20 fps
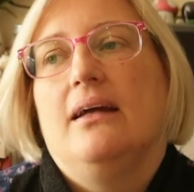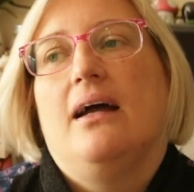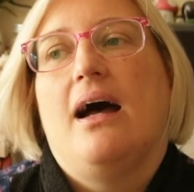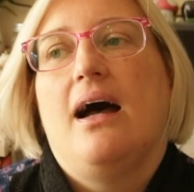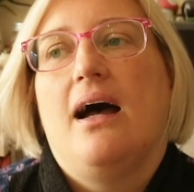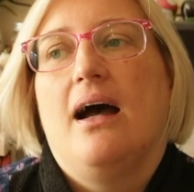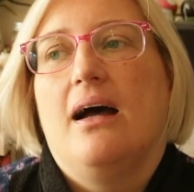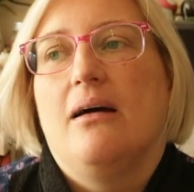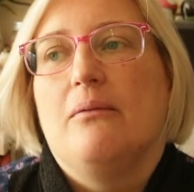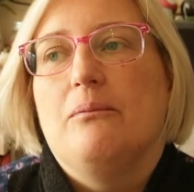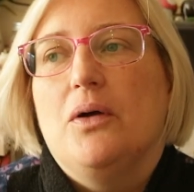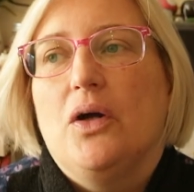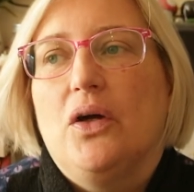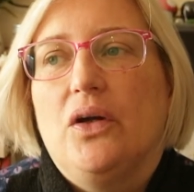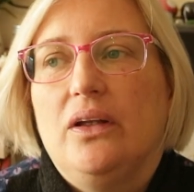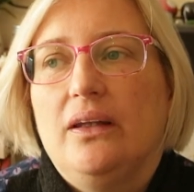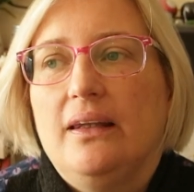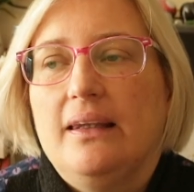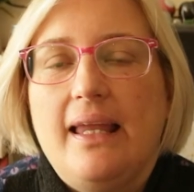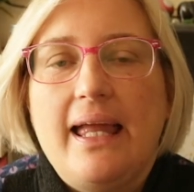um,
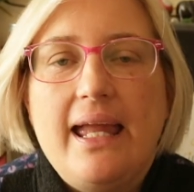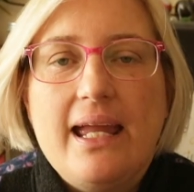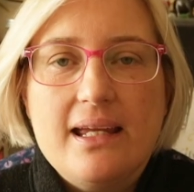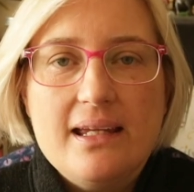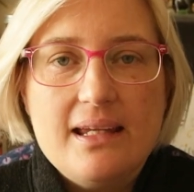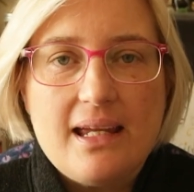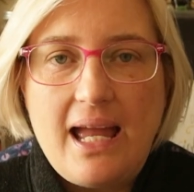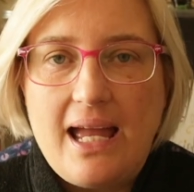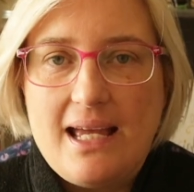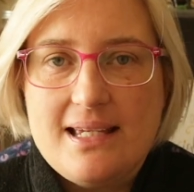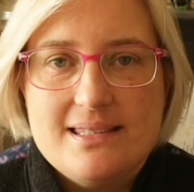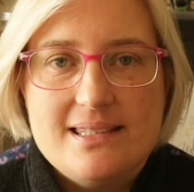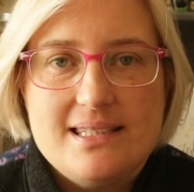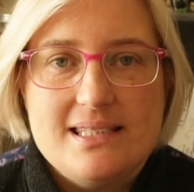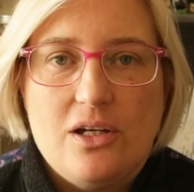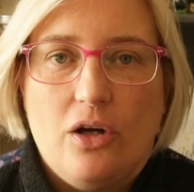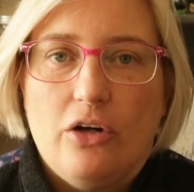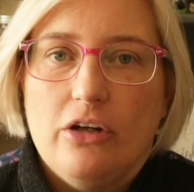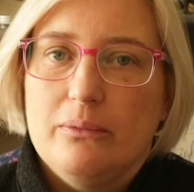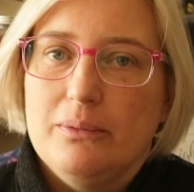her leg has this
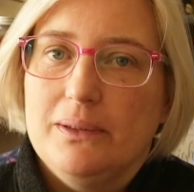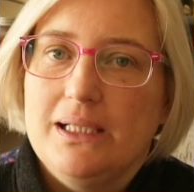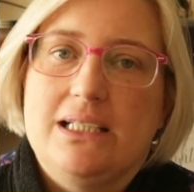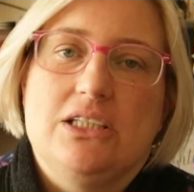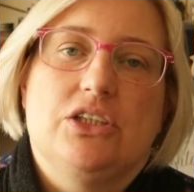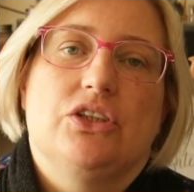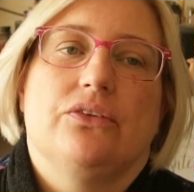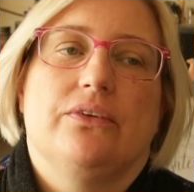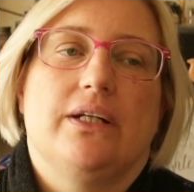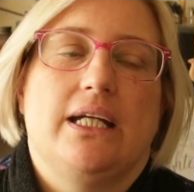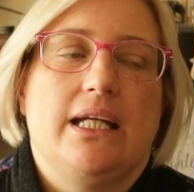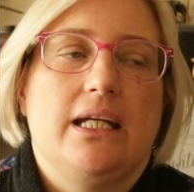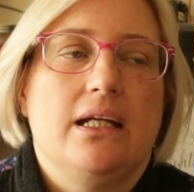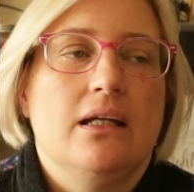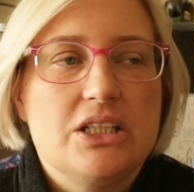horrible injury.